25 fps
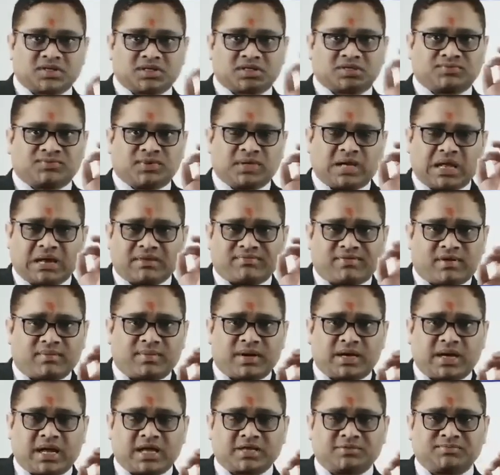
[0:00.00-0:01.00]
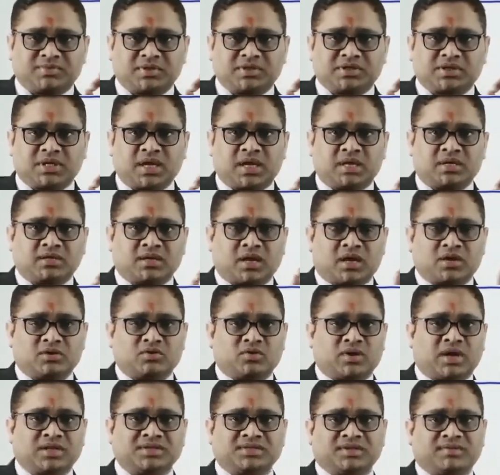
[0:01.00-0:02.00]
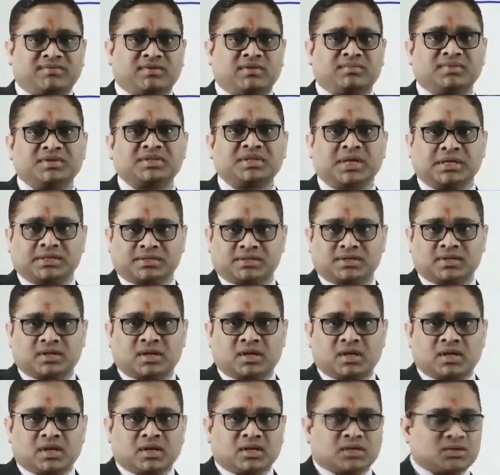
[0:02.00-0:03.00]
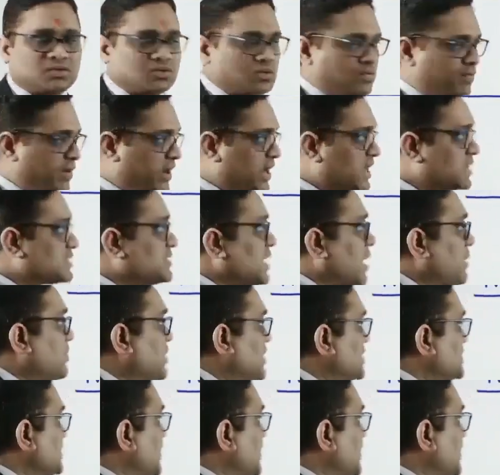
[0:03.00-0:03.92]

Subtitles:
just one alphabet has been changed and your answer will be changed. So when examiner